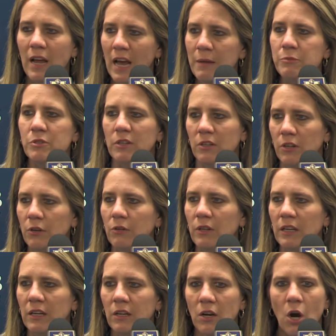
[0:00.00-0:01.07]

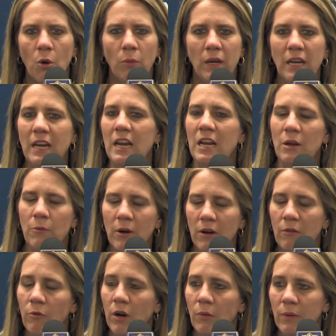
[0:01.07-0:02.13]
Absolutely. Are we
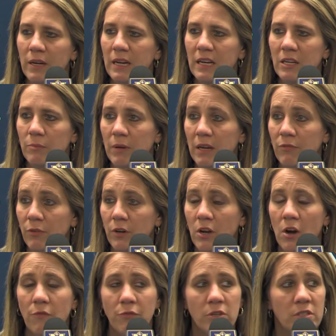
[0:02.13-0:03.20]
anywhere where we need to be for
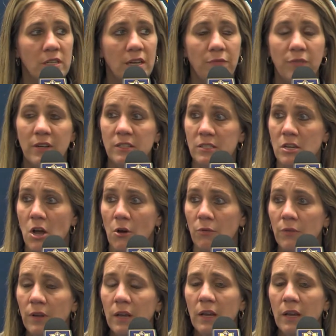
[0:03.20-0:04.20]
conference defense? No.